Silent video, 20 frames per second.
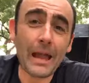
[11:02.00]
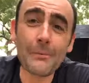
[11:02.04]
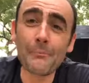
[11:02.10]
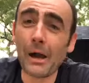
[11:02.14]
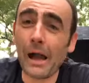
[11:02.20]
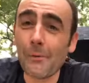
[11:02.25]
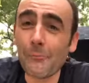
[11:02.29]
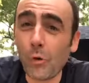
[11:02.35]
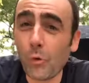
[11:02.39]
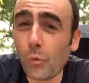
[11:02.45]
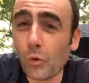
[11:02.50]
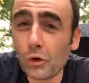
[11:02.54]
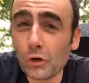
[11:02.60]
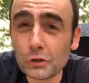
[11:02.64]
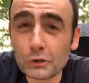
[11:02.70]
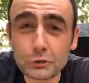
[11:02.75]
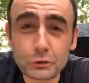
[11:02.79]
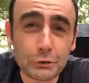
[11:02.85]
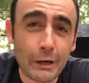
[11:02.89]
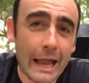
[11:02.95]
I'm, I'm a
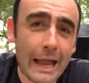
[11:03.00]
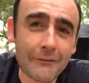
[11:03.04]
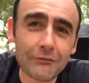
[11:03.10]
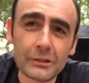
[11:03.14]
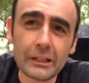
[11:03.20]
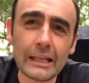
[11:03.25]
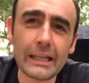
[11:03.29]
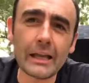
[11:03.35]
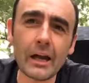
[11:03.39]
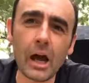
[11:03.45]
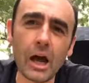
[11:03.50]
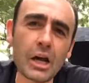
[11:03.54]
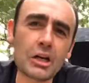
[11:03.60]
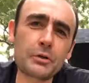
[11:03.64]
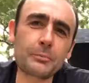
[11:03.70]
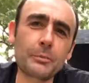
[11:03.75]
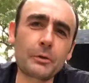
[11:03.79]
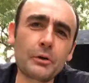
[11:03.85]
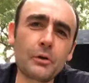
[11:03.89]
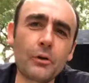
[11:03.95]
world traveling
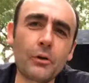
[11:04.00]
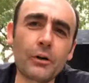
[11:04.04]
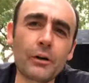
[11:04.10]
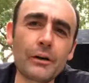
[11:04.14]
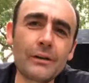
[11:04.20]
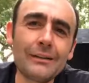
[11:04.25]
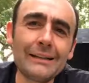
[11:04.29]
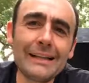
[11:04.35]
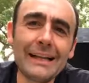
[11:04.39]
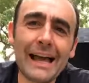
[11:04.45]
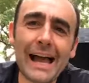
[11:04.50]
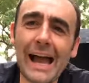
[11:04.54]
entrepreneur.